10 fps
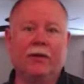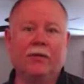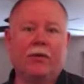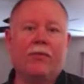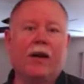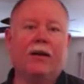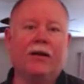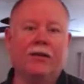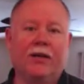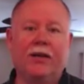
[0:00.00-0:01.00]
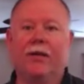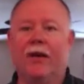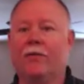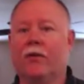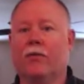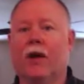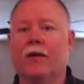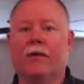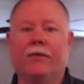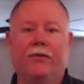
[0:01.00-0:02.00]
but rarely does anyone ever write
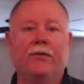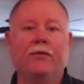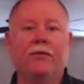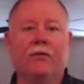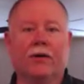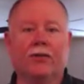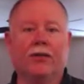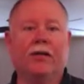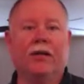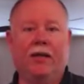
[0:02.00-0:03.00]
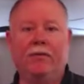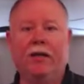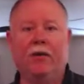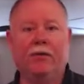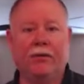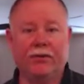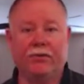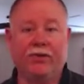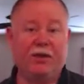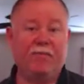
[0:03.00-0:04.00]
a review or send an email with some
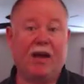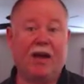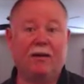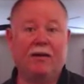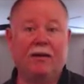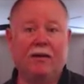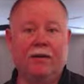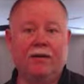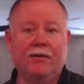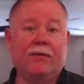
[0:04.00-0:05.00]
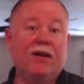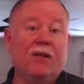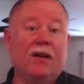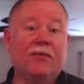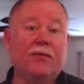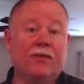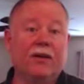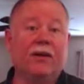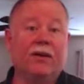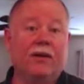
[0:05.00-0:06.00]
feedback, so we don't ever
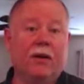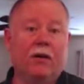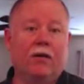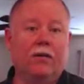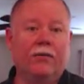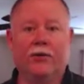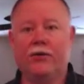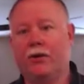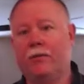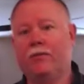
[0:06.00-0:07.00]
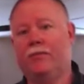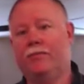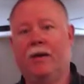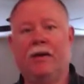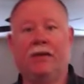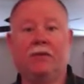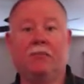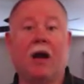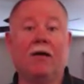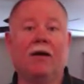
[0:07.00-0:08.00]
really know if the show's being
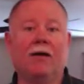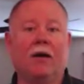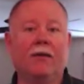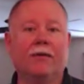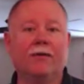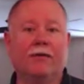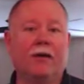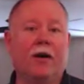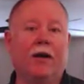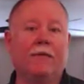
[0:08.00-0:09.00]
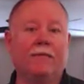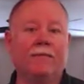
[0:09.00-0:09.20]
inspiring to others or not.